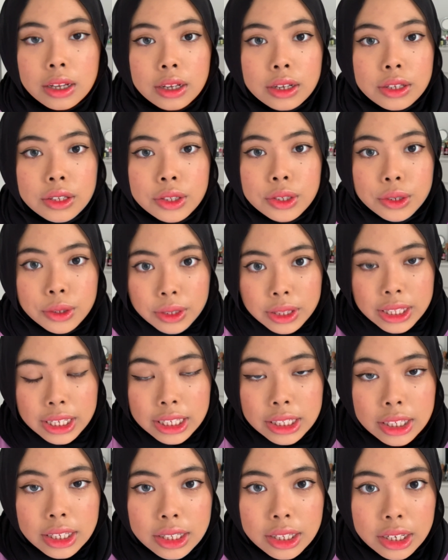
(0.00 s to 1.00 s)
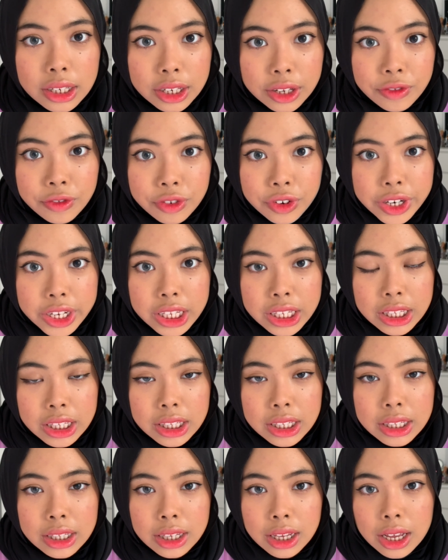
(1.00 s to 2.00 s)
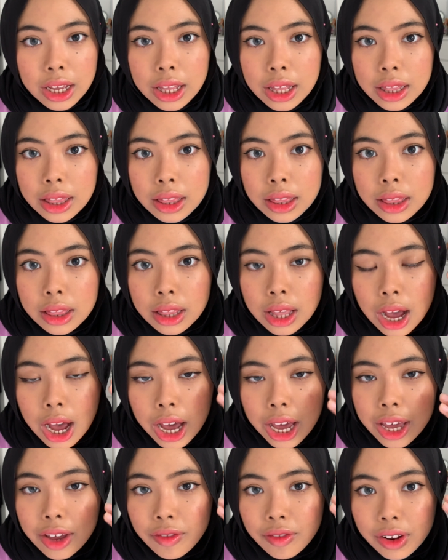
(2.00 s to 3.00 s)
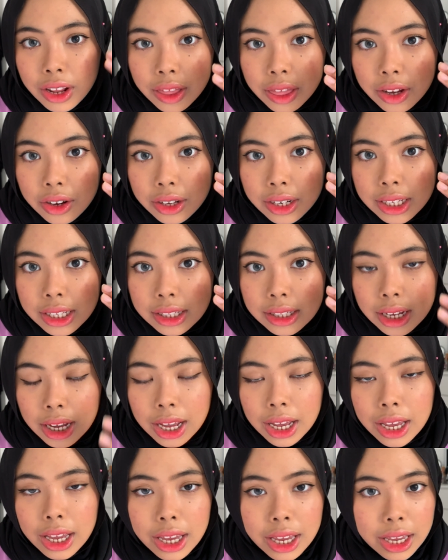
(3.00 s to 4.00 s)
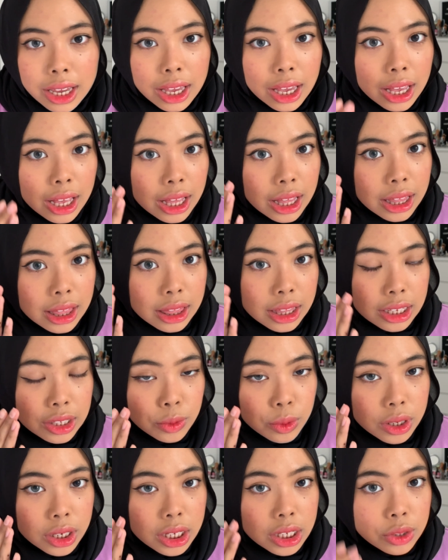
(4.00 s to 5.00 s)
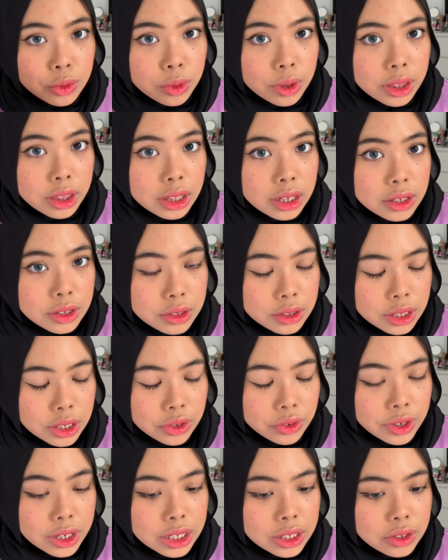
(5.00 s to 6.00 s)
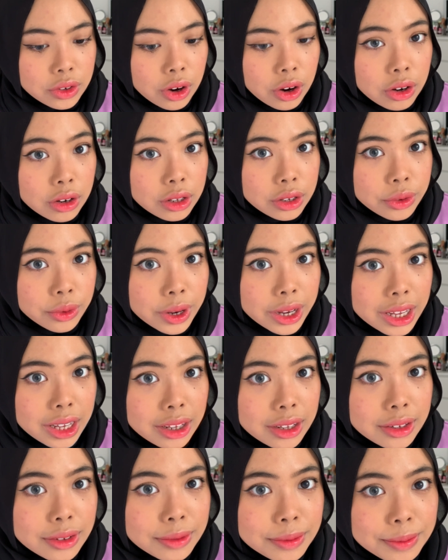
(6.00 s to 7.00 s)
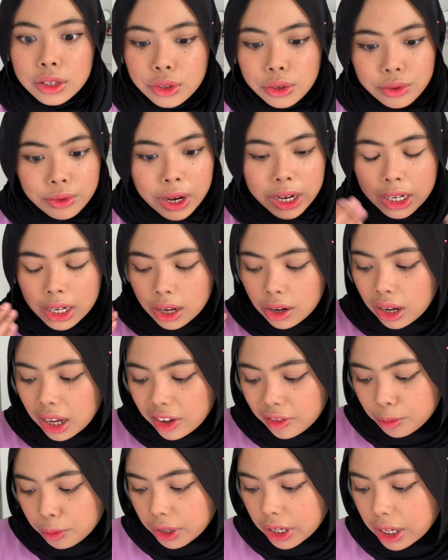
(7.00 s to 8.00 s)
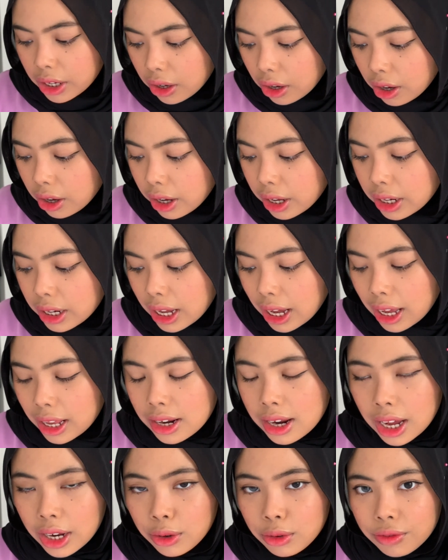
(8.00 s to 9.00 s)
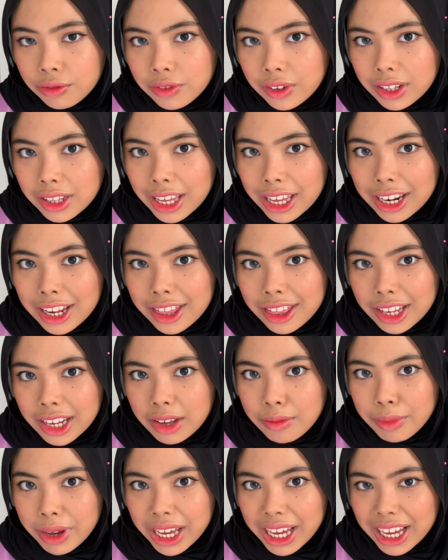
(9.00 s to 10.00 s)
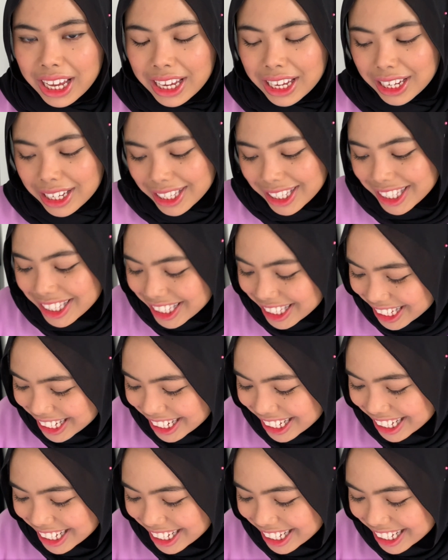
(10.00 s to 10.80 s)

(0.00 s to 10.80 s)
So this is a difference. I have nothing on this eye and this one is with the Secriss Coral Gray. So right now I've put it on and I don't feel anything in my eyes.